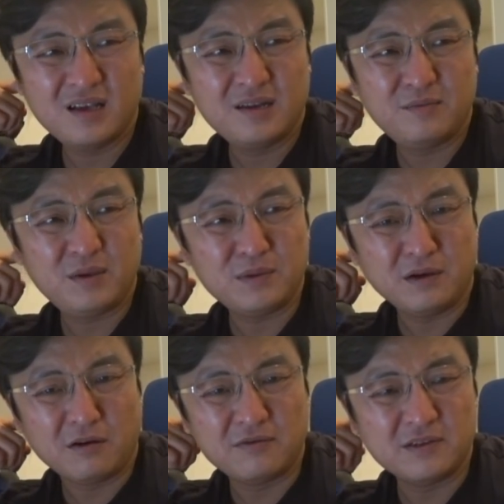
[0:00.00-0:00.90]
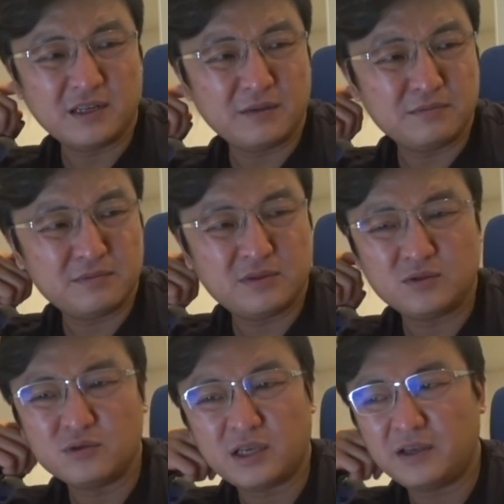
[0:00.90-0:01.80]
People offer them
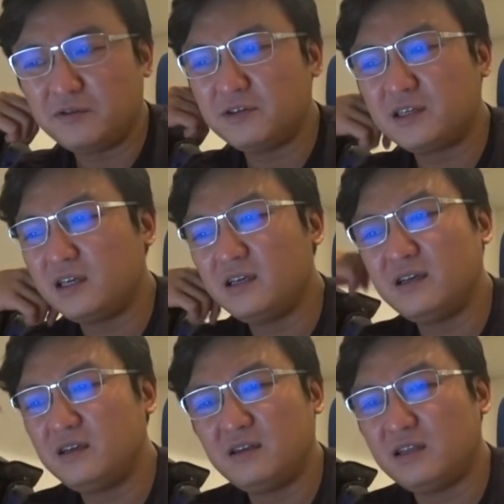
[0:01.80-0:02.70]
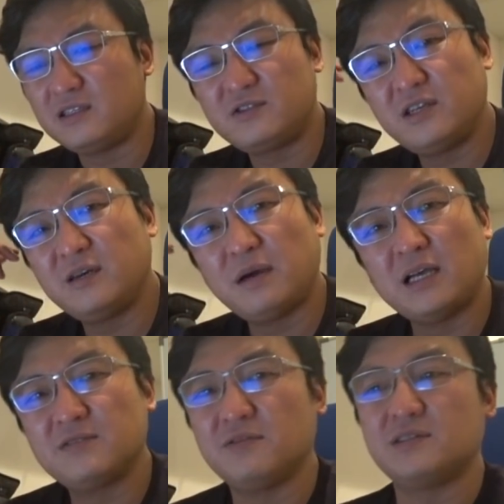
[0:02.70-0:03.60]
2k, 3k, they straight up
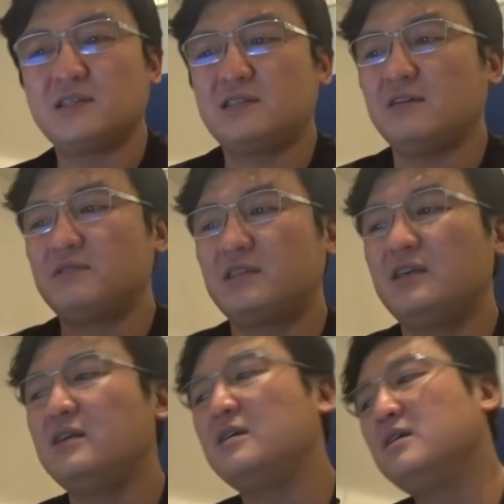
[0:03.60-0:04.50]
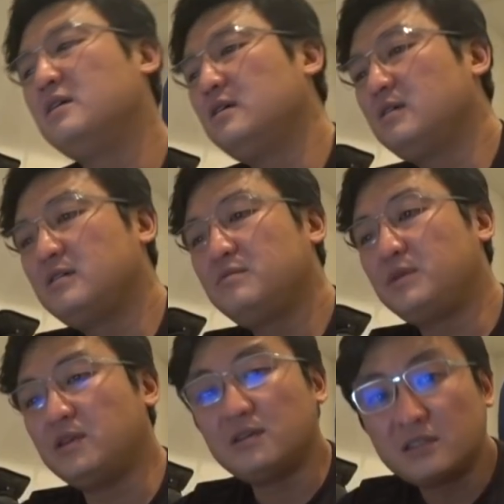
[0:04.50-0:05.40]
ask for 6, 7k
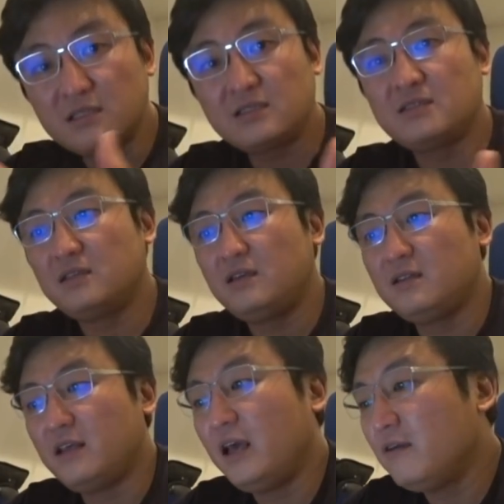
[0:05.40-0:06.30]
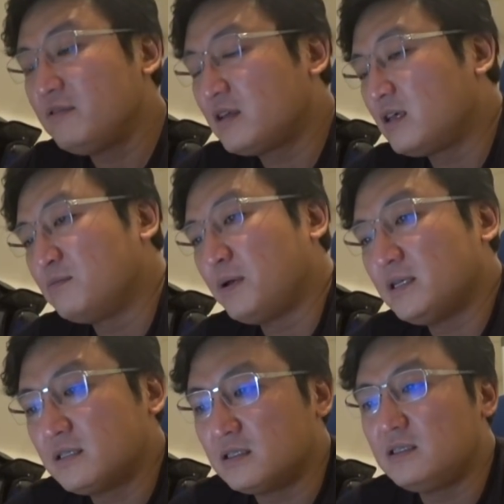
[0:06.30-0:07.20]
because they have the
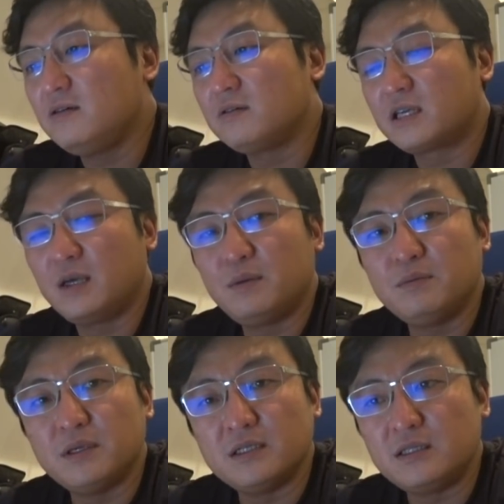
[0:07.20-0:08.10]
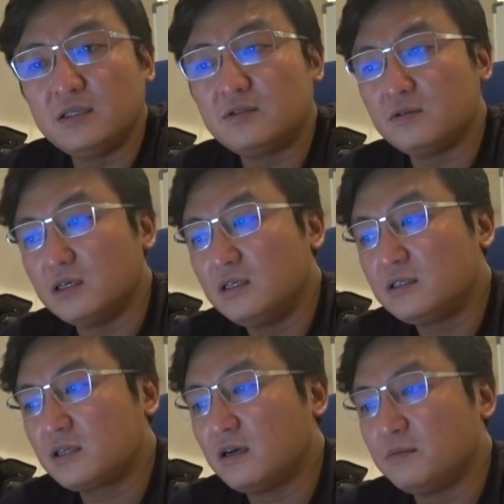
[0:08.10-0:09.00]
capacity or the capabilities to earn this
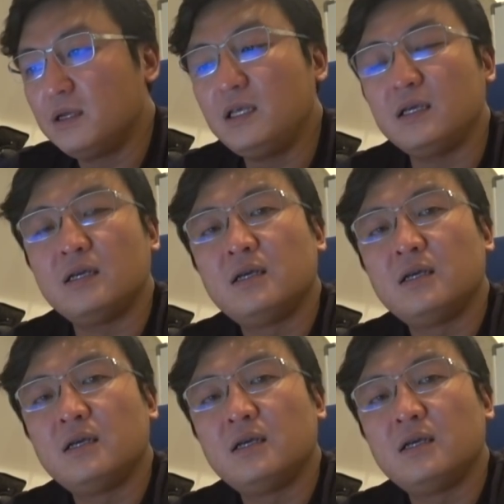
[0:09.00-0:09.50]
kind of money.